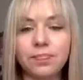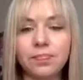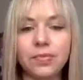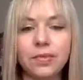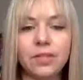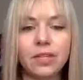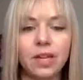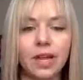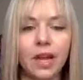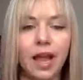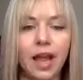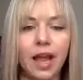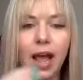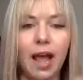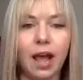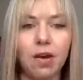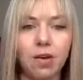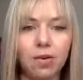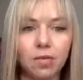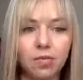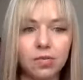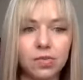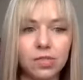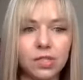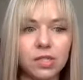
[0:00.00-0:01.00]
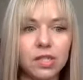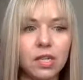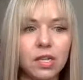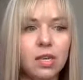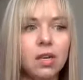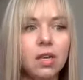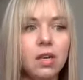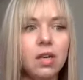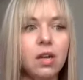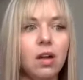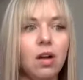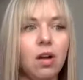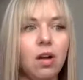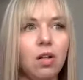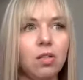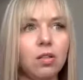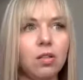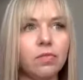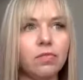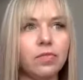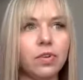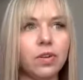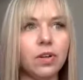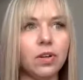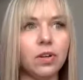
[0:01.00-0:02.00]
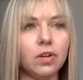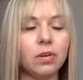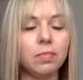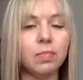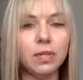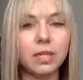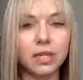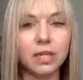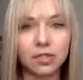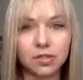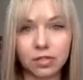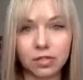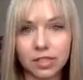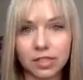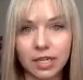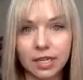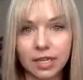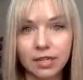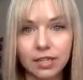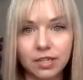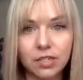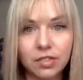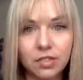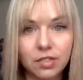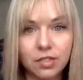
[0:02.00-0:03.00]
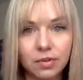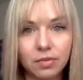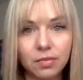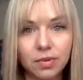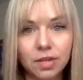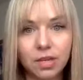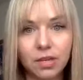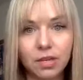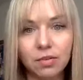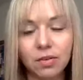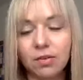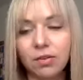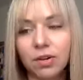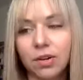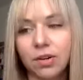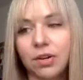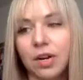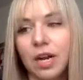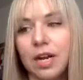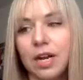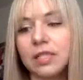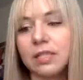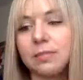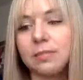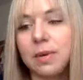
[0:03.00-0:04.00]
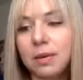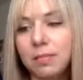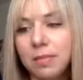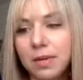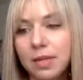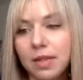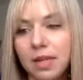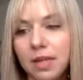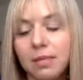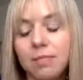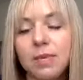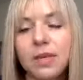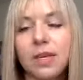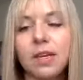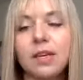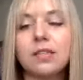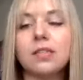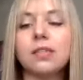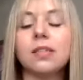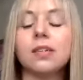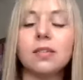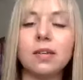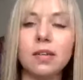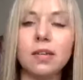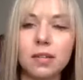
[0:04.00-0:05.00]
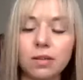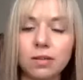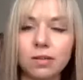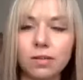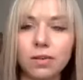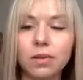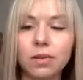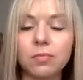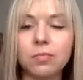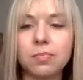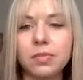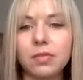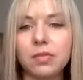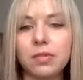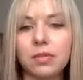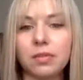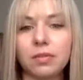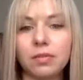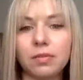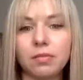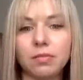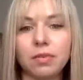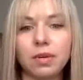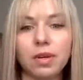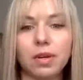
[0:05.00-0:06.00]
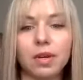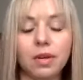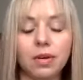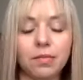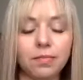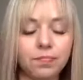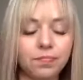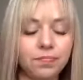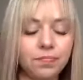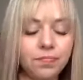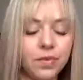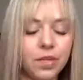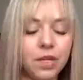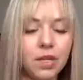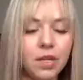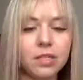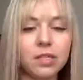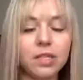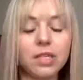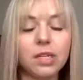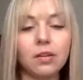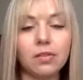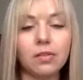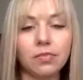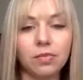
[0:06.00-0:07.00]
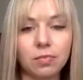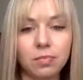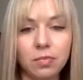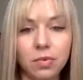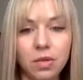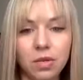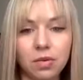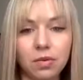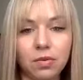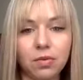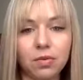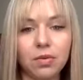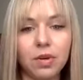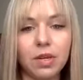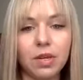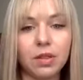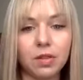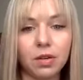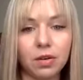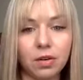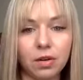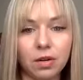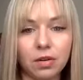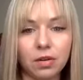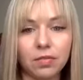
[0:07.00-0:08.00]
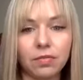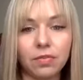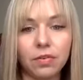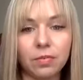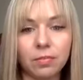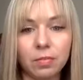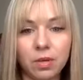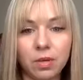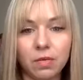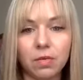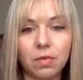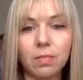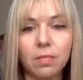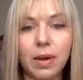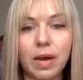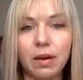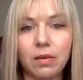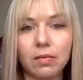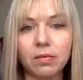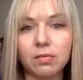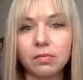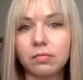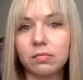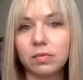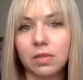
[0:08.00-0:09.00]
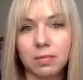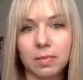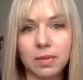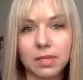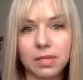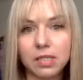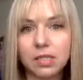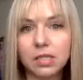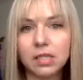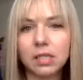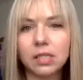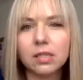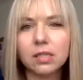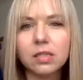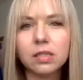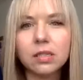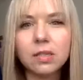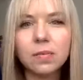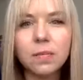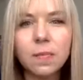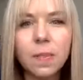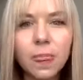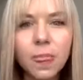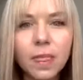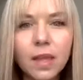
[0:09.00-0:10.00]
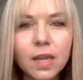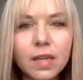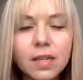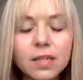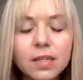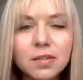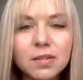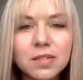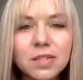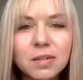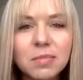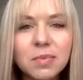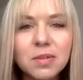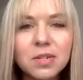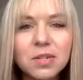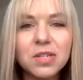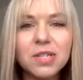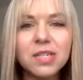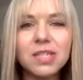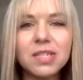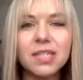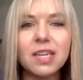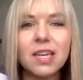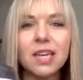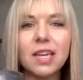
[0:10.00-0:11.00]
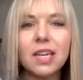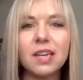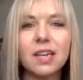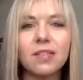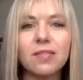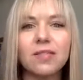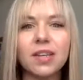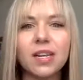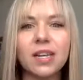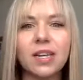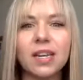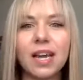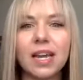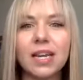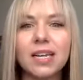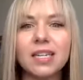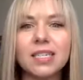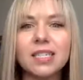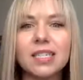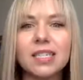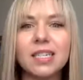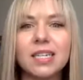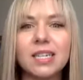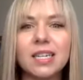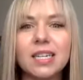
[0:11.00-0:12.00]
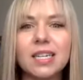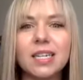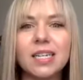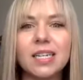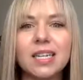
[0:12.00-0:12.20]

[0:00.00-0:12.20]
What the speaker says: to house all of your potential stylists too. And you know, you're not spamming them because they're in the group to hear from you and learn from you about the business. So someone just saved 19